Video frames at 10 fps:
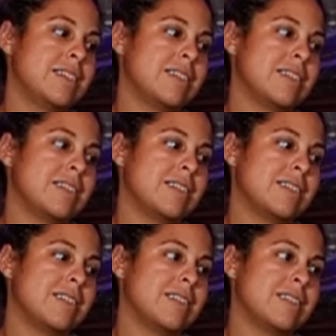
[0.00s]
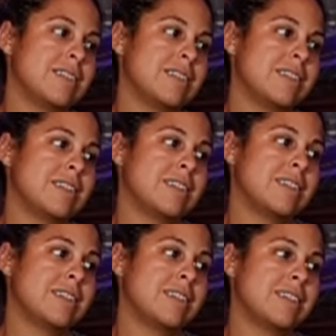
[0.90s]

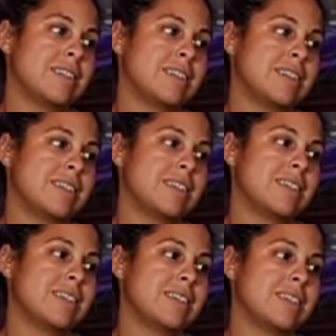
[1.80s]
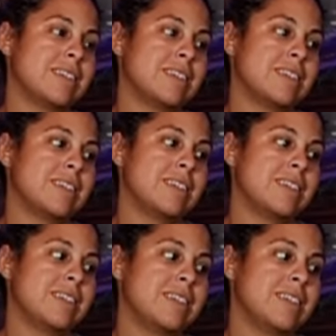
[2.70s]

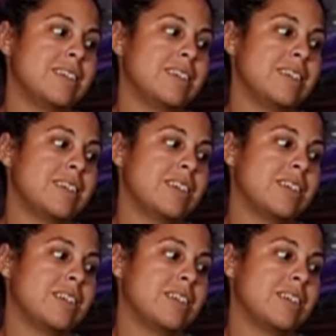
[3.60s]
(not speaking)